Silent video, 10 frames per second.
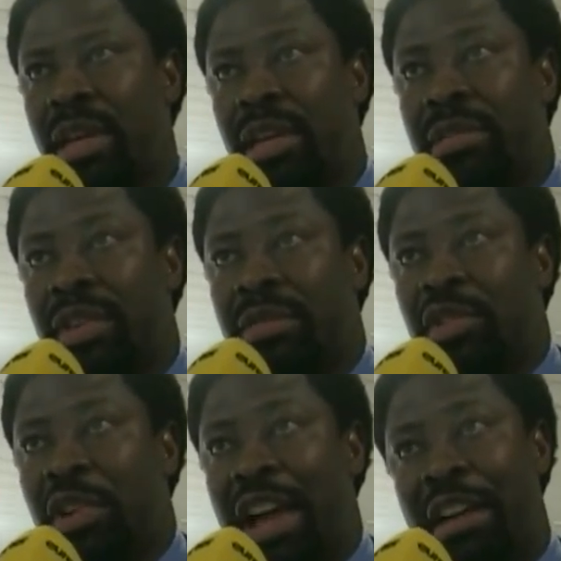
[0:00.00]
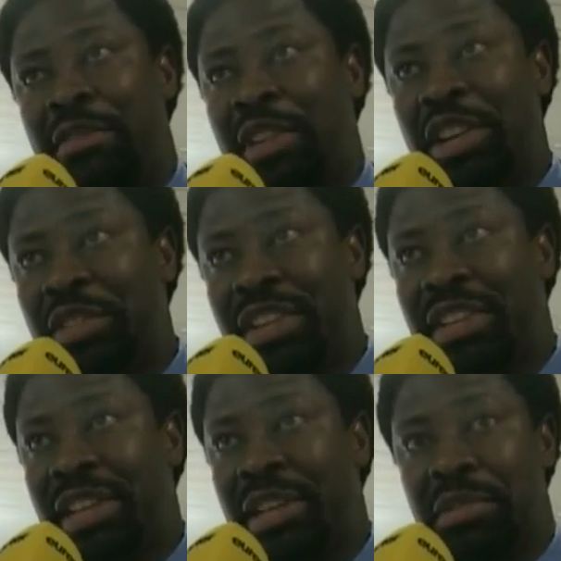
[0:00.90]
If you don't have
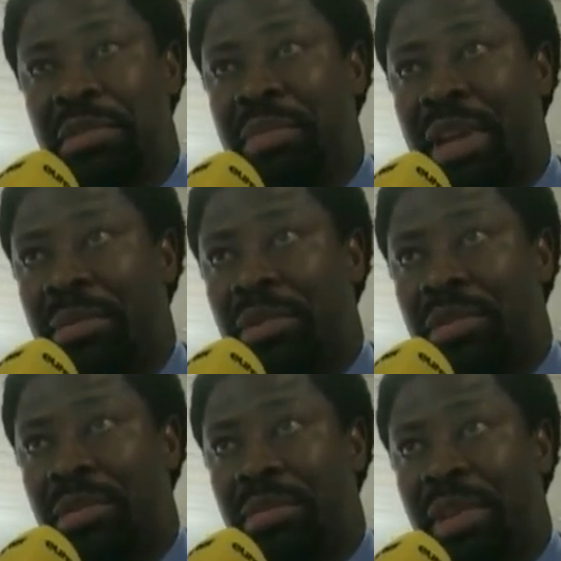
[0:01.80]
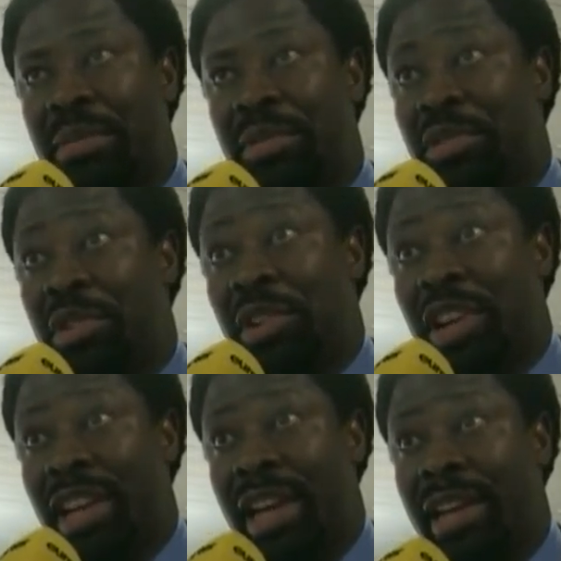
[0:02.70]
electricity, you won't be able to go
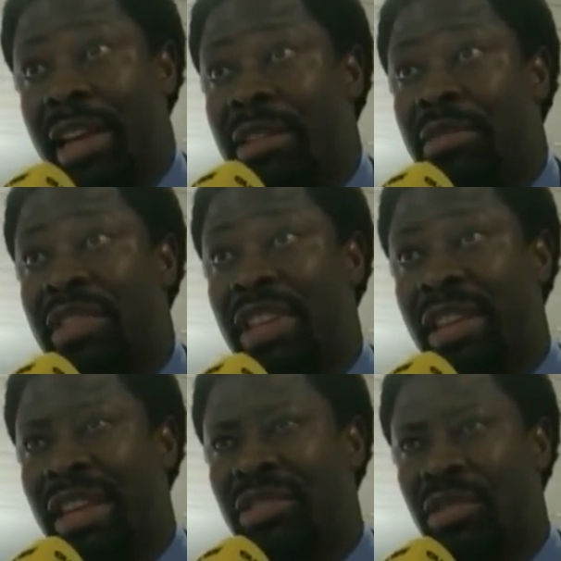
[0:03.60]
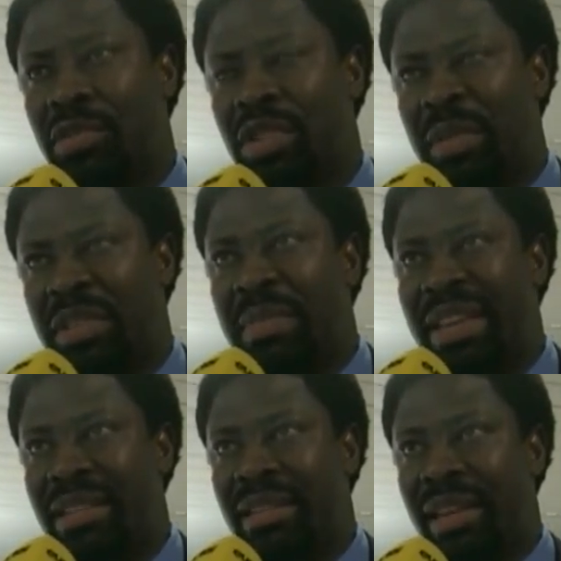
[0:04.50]
online and even see things. So some of the
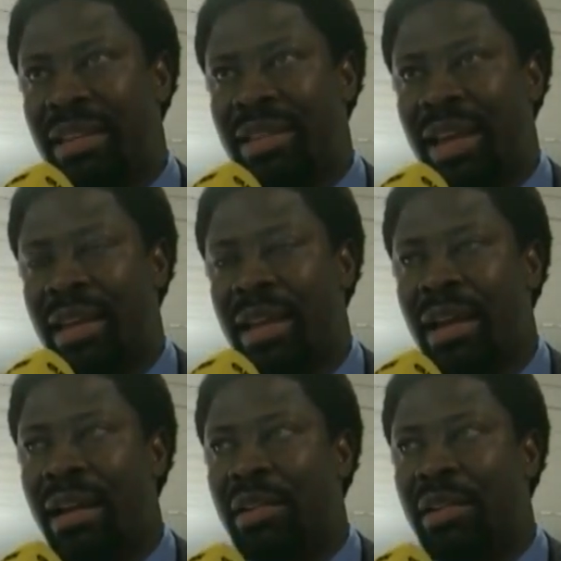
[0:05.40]
basic things that are